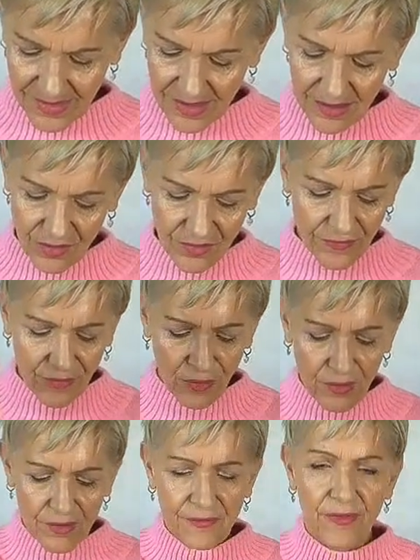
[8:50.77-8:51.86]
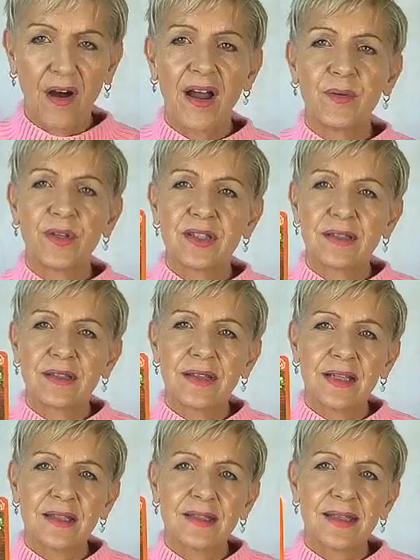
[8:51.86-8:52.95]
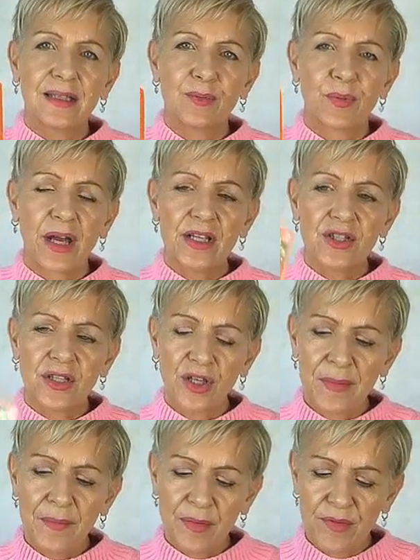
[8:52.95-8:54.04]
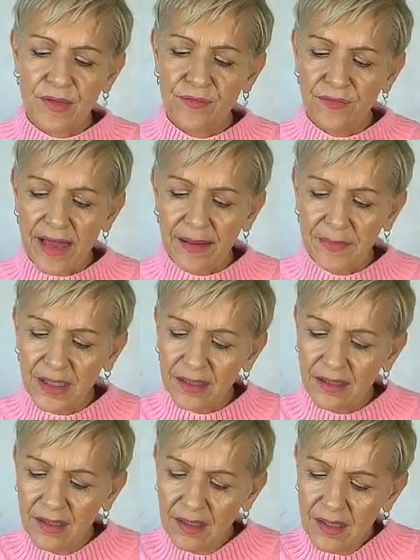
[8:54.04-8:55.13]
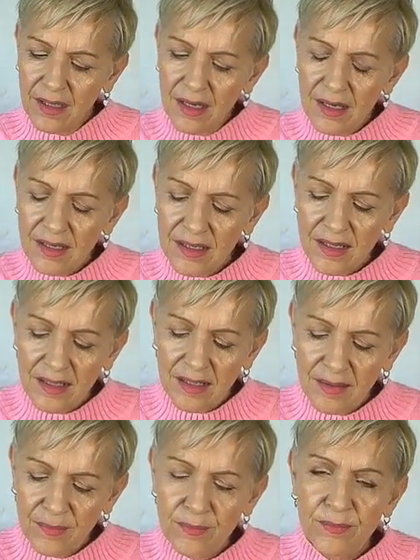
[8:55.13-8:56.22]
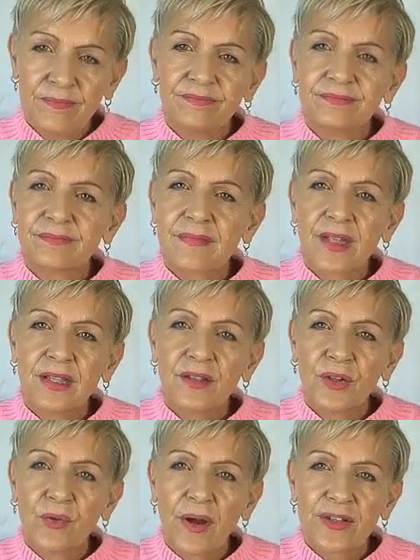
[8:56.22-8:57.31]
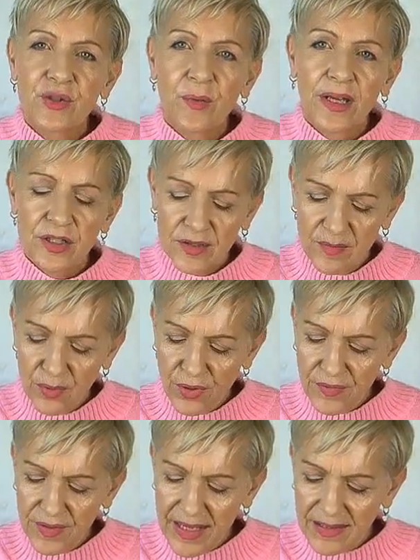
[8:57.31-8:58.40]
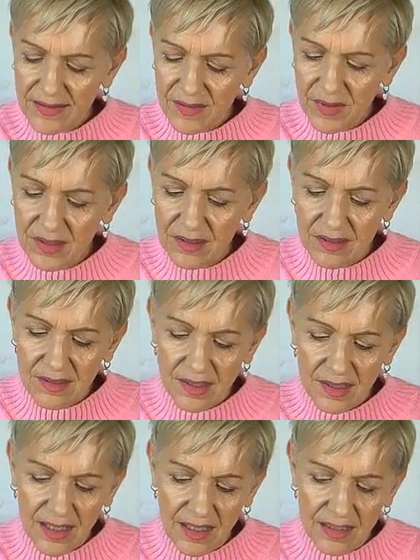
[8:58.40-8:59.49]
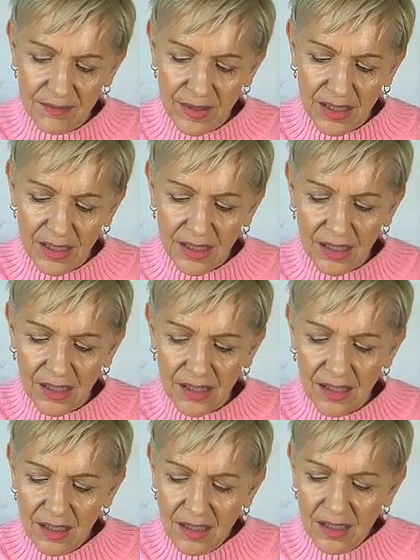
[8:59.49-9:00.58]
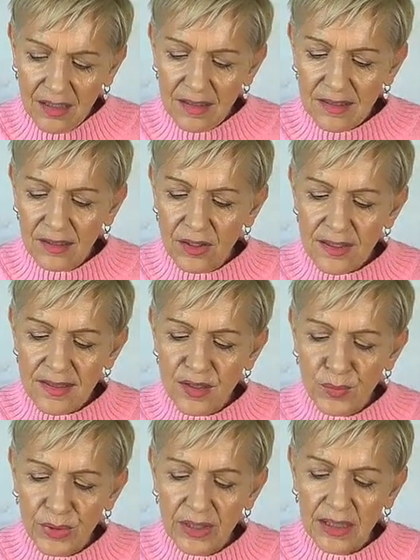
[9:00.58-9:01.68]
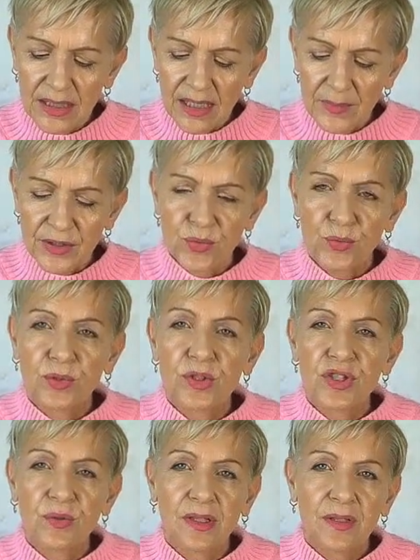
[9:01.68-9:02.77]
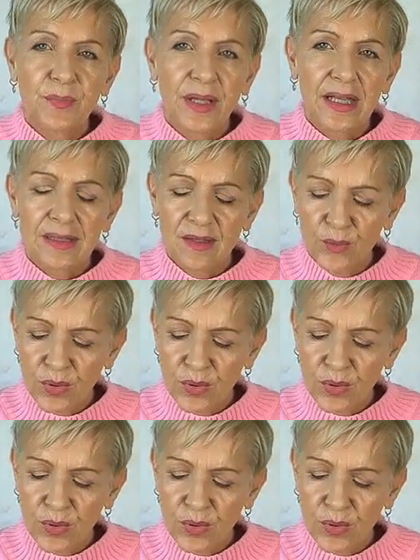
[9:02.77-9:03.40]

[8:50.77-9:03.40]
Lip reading: You got the Four of Fire, which is a sense of celebration. It can be within family, you know, graduations, birth announcements. It can be... There's a lot of stability coming towards you, a lot of peace and